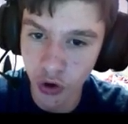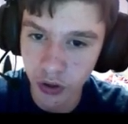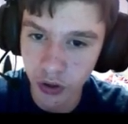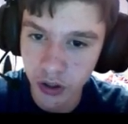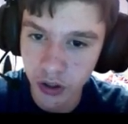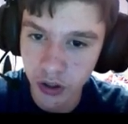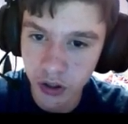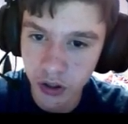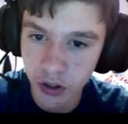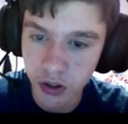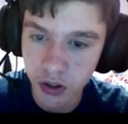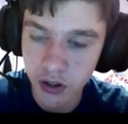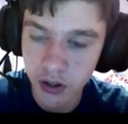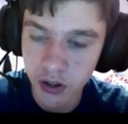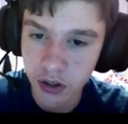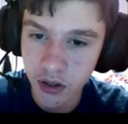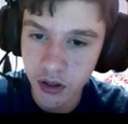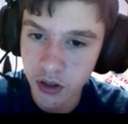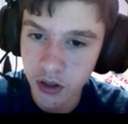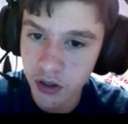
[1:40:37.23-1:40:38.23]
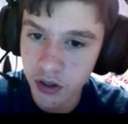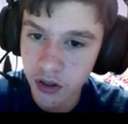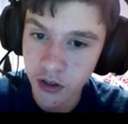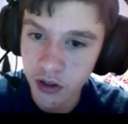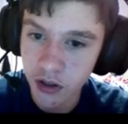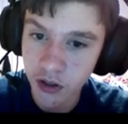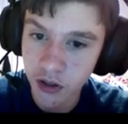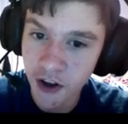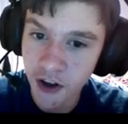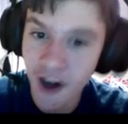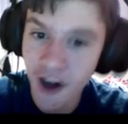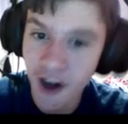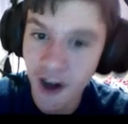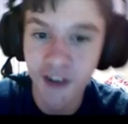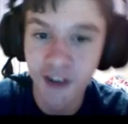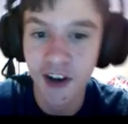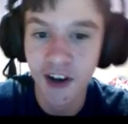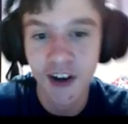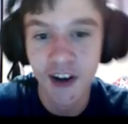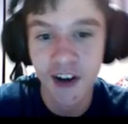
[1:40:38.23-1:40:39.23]
You know how
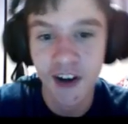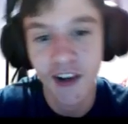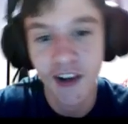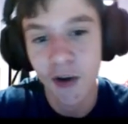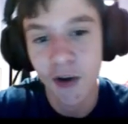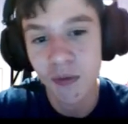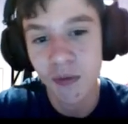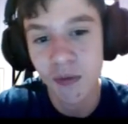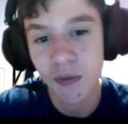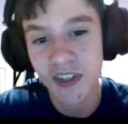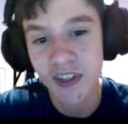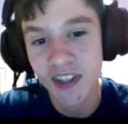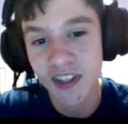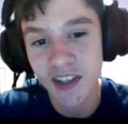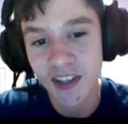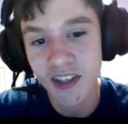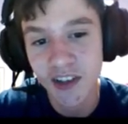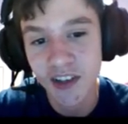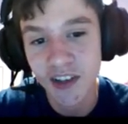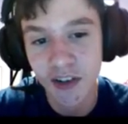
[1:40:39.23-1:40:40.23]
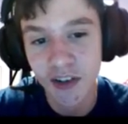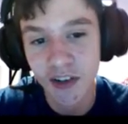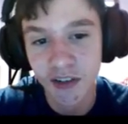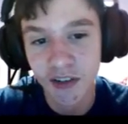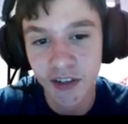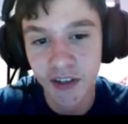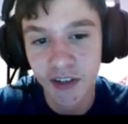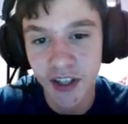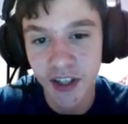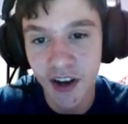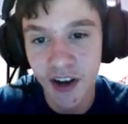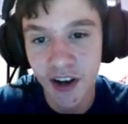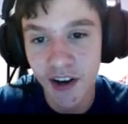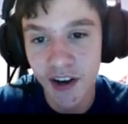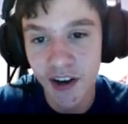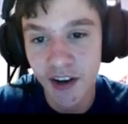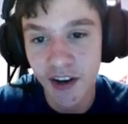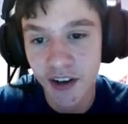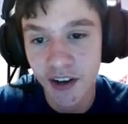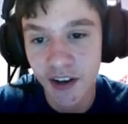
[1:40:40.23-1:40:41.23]
dark and hopeless things are really
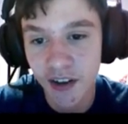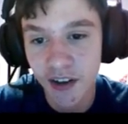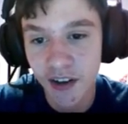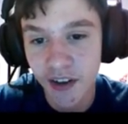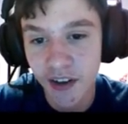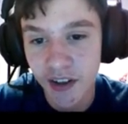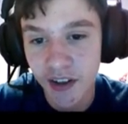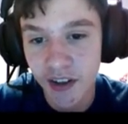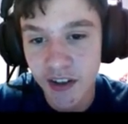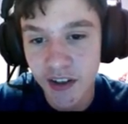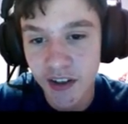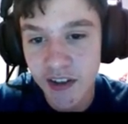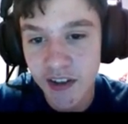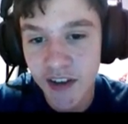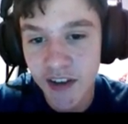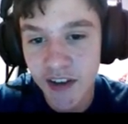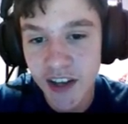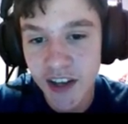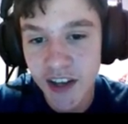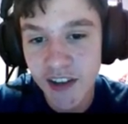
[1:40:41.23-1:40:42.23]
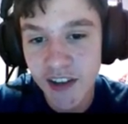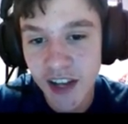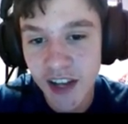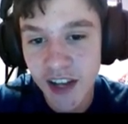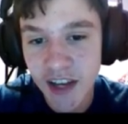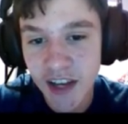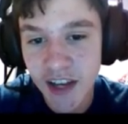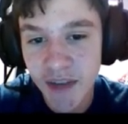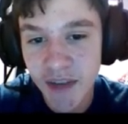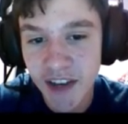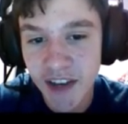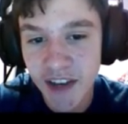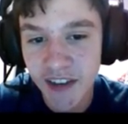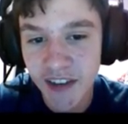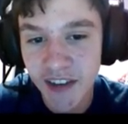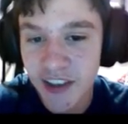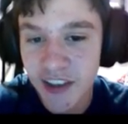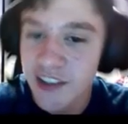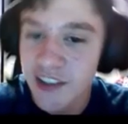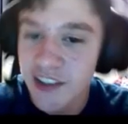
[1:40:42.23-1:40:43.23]
are. That's why you like being with
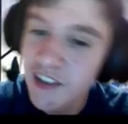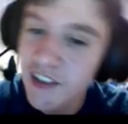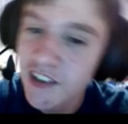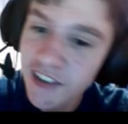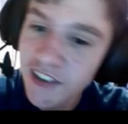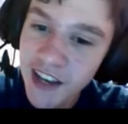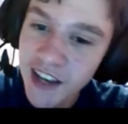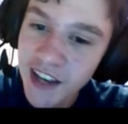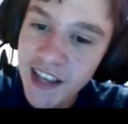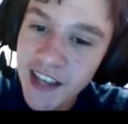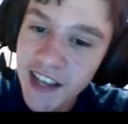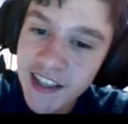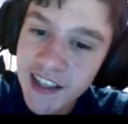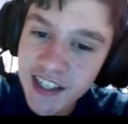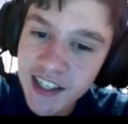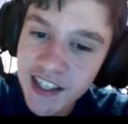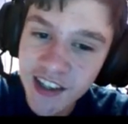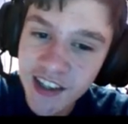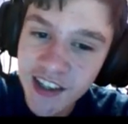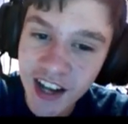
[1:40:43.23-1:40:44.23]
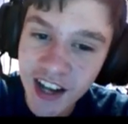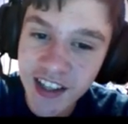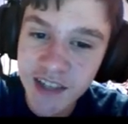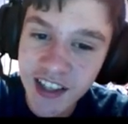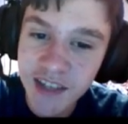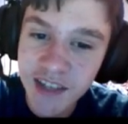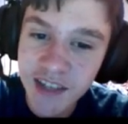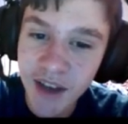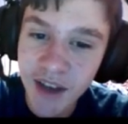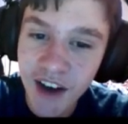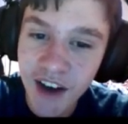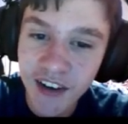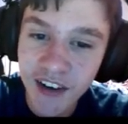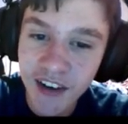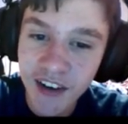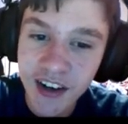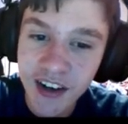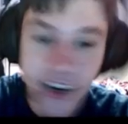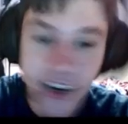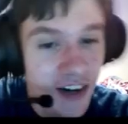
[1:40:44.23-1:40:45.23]
us. You like this strength, this power.
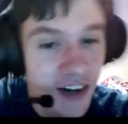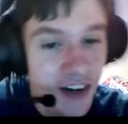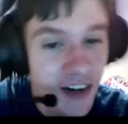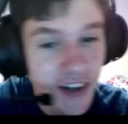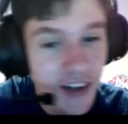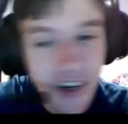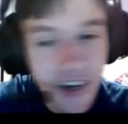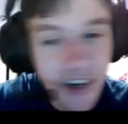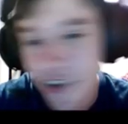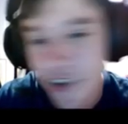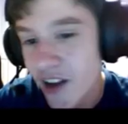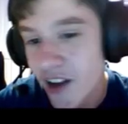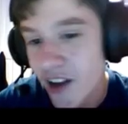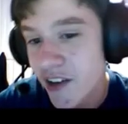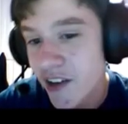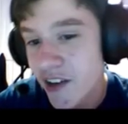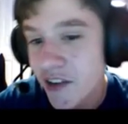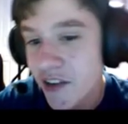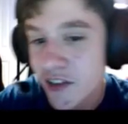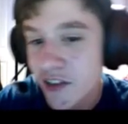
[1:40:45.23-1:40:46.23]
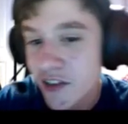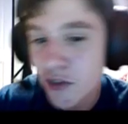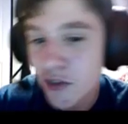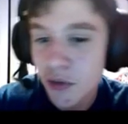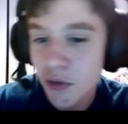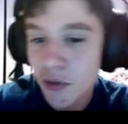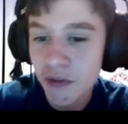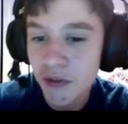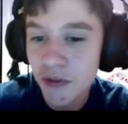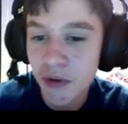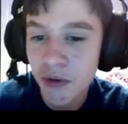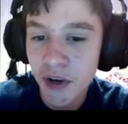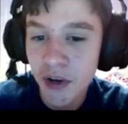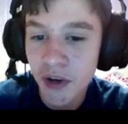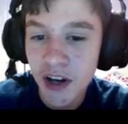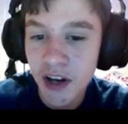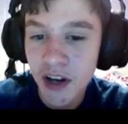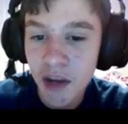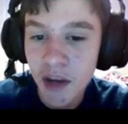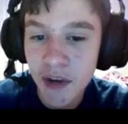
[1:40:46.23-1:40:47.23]
We know you had no control before,
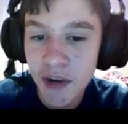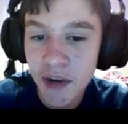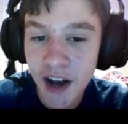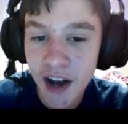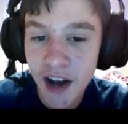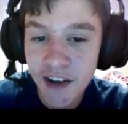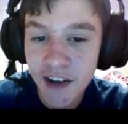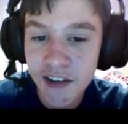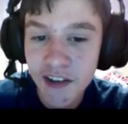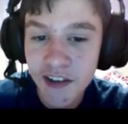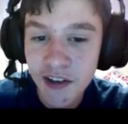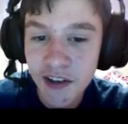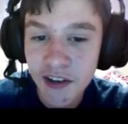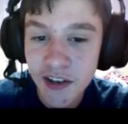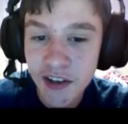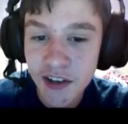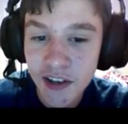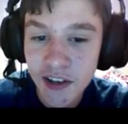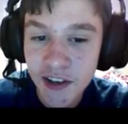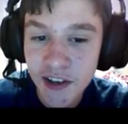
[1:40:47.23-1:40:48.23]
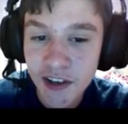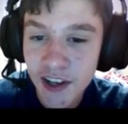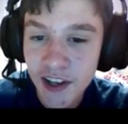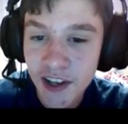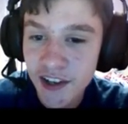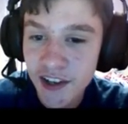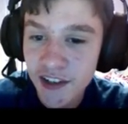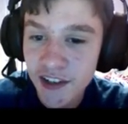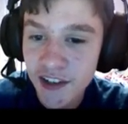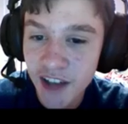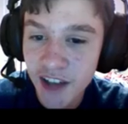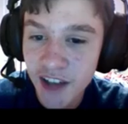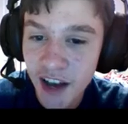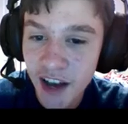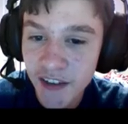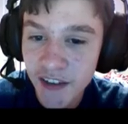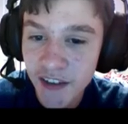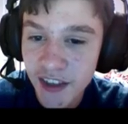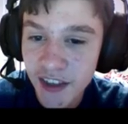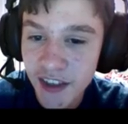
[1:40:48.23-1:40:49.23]
but now you do. You can control
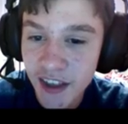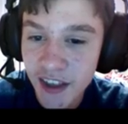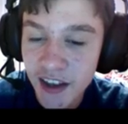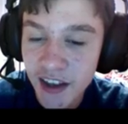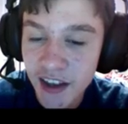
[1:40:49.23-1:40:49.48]
everything.